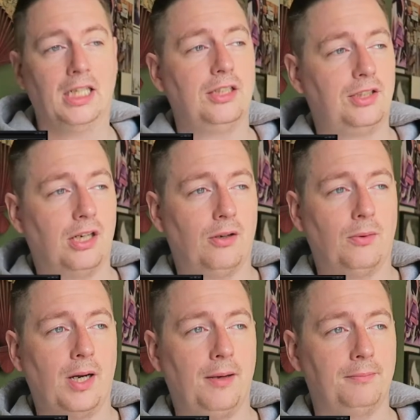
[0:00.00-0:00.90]

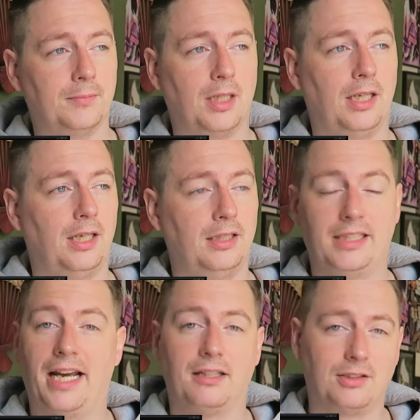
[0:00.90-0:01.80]
So
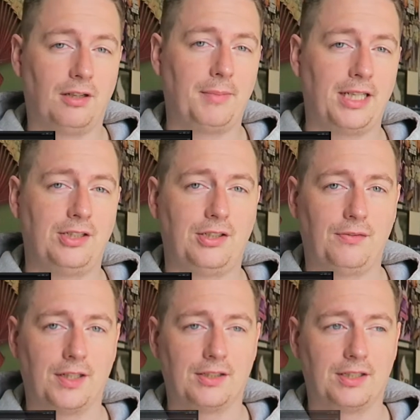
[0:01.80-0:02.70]
yeah, so I managed to
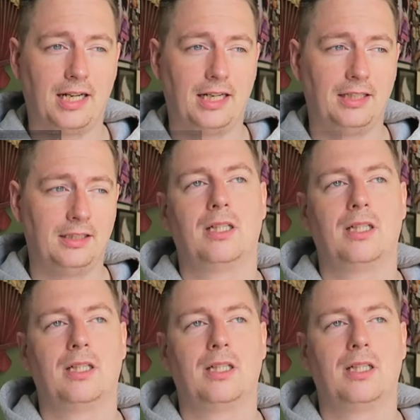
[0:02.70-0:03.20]
fix that.